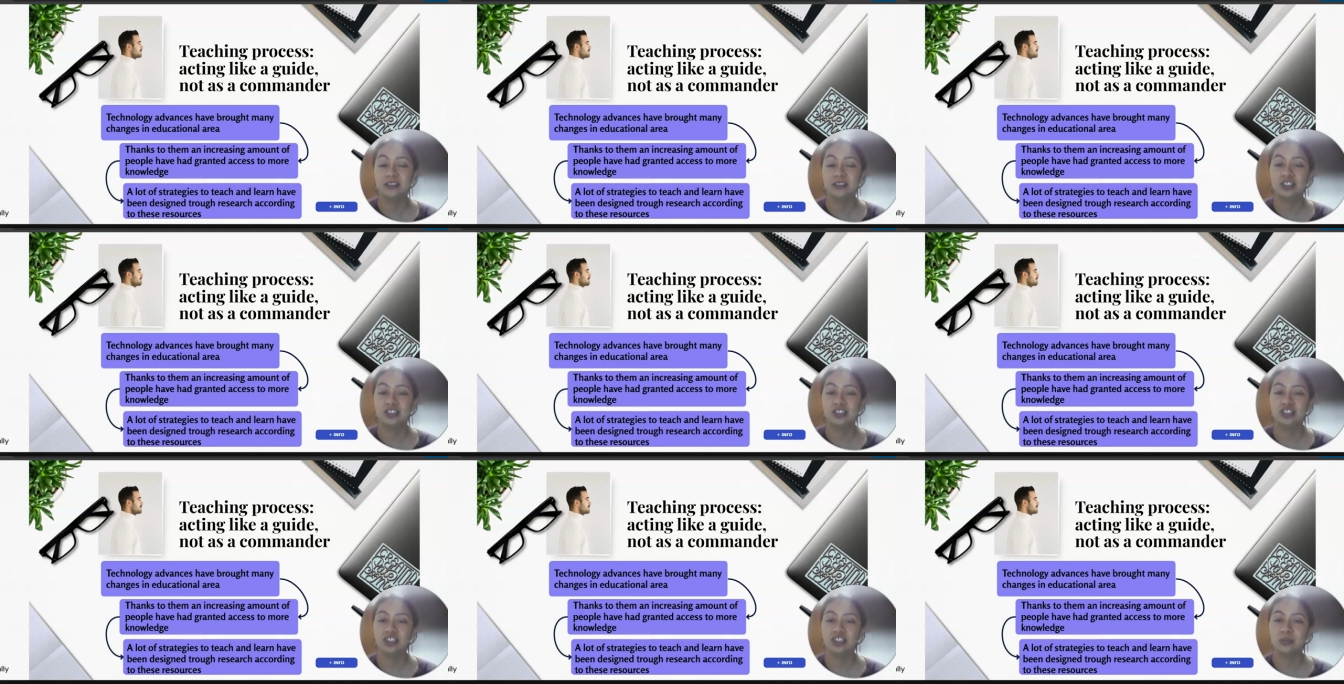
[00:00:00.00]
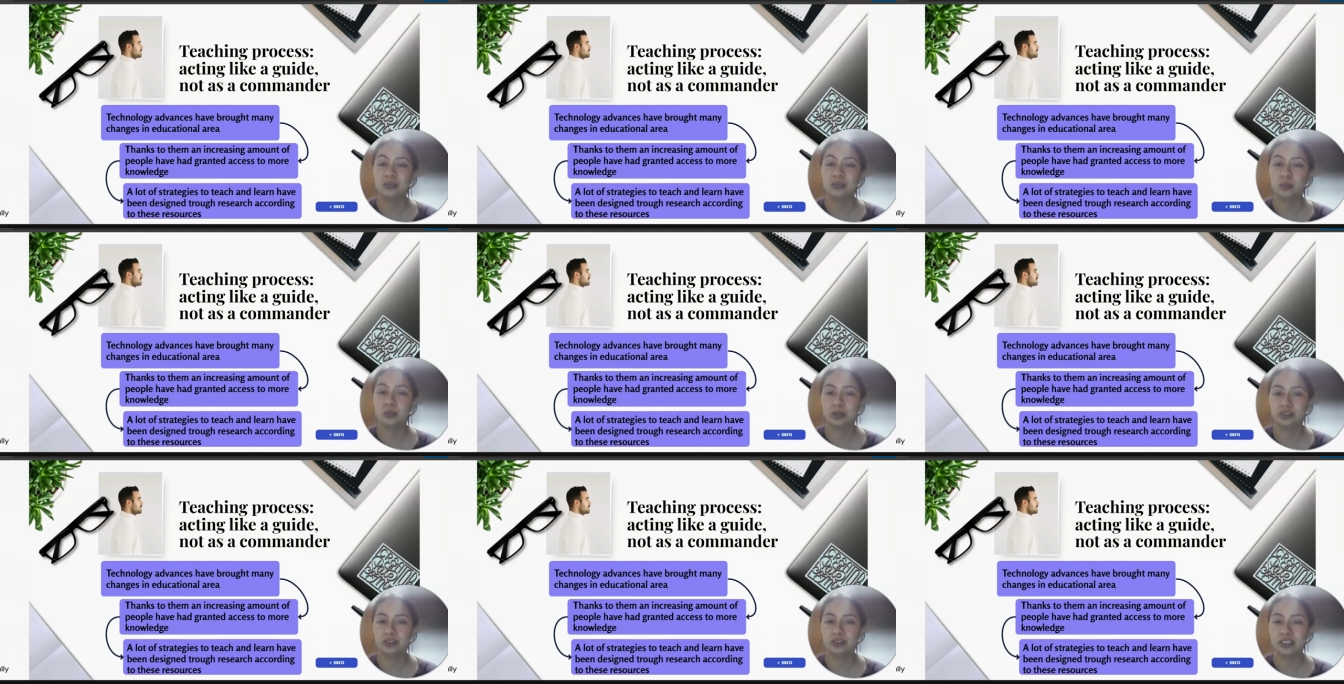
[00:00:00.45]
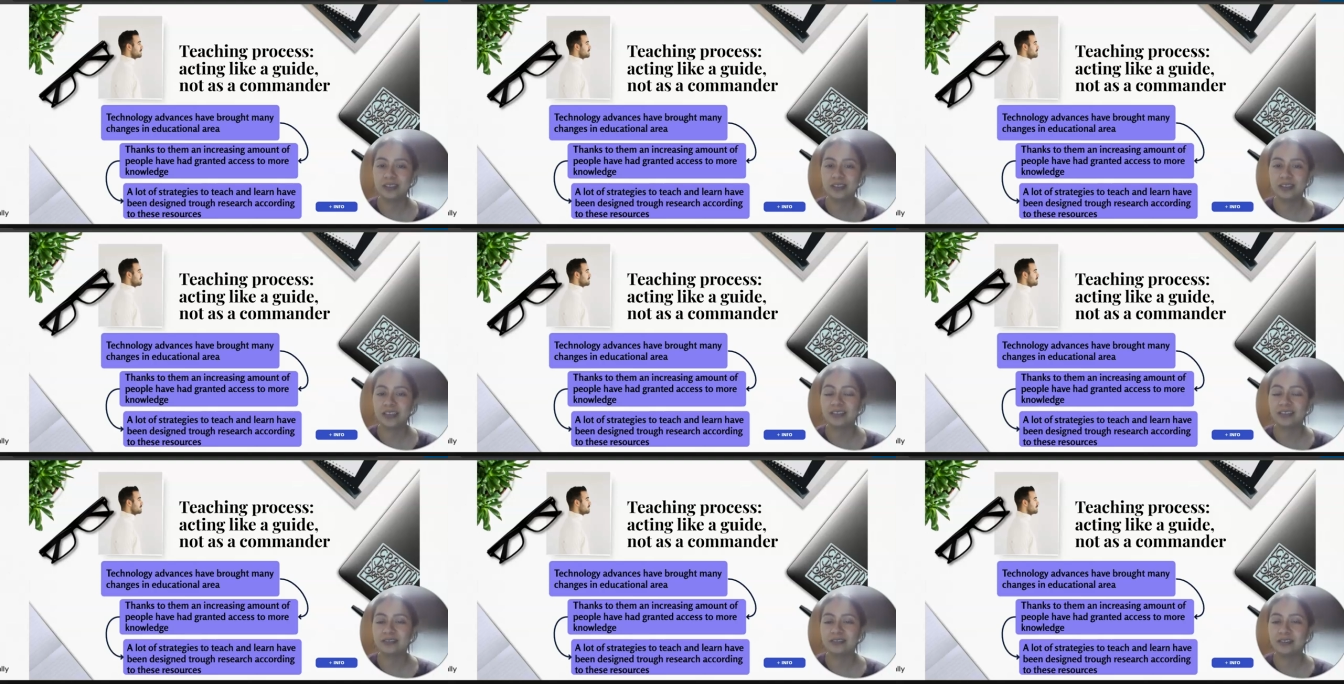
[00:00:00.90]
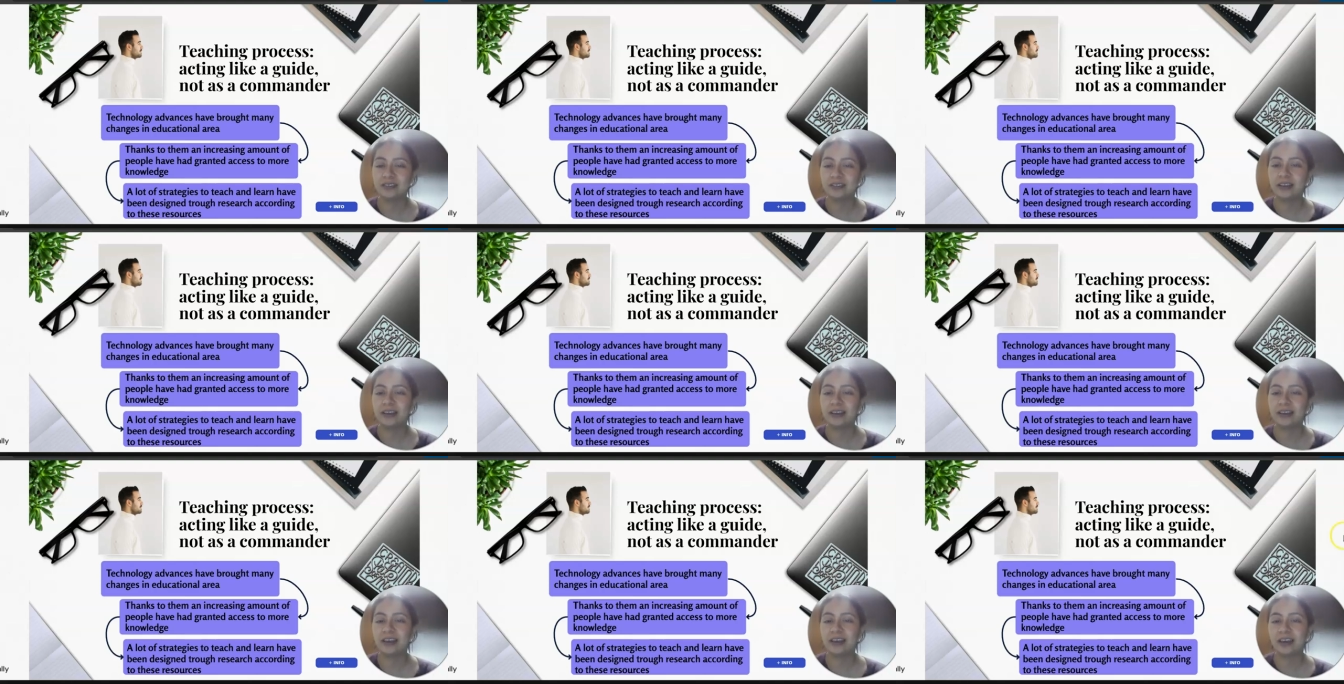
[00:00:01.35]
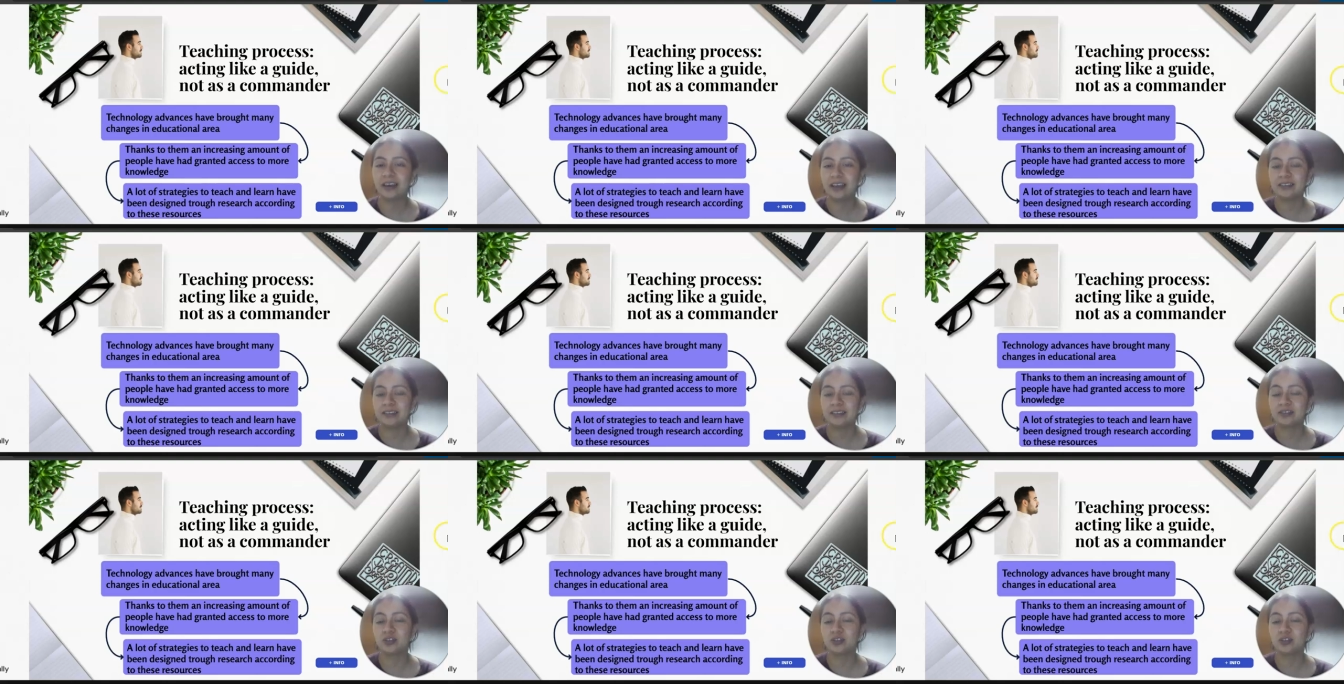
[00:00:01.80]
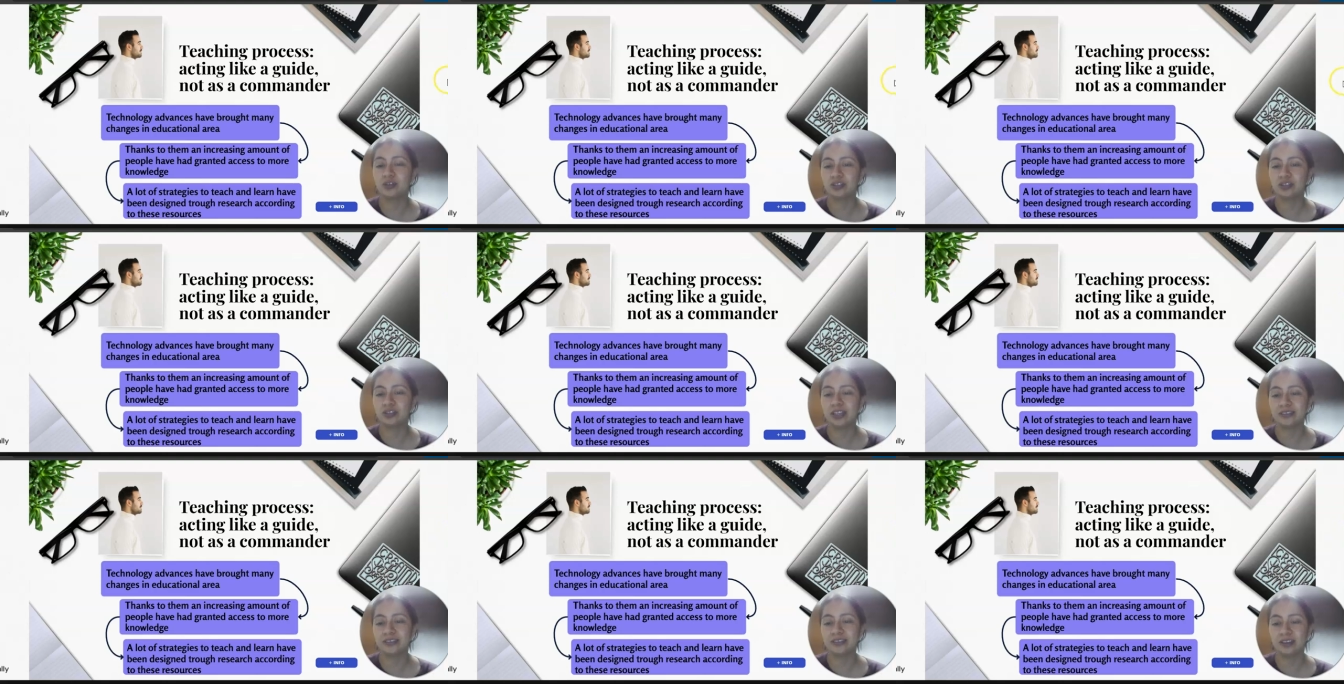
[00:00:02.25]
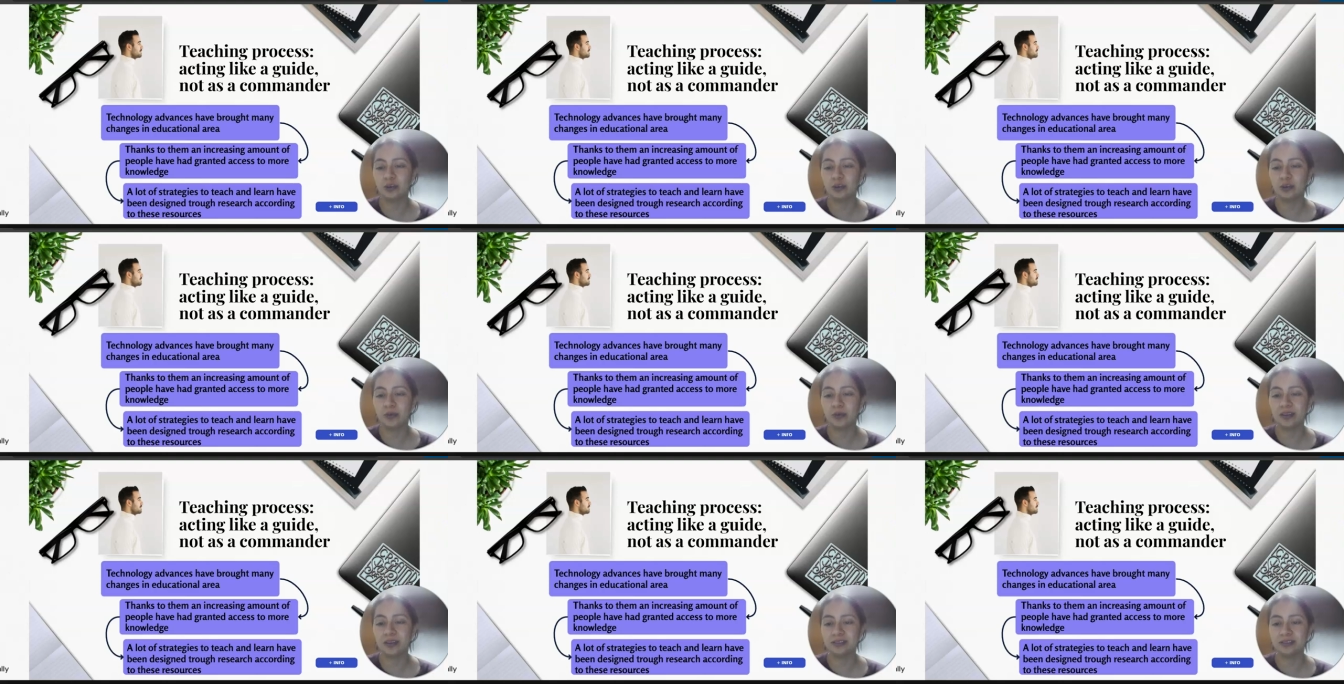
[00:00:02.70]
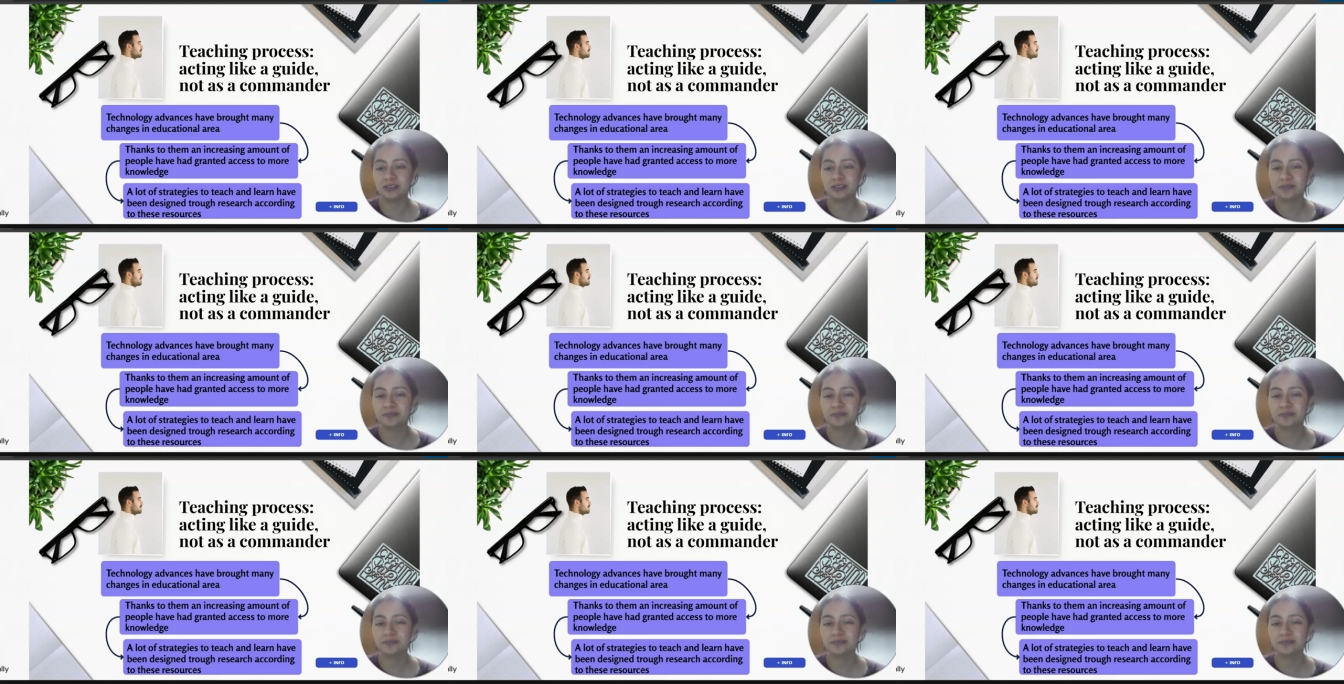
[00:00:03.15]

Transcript: Teaching Process Acting Like a Guide, Not as a Commander.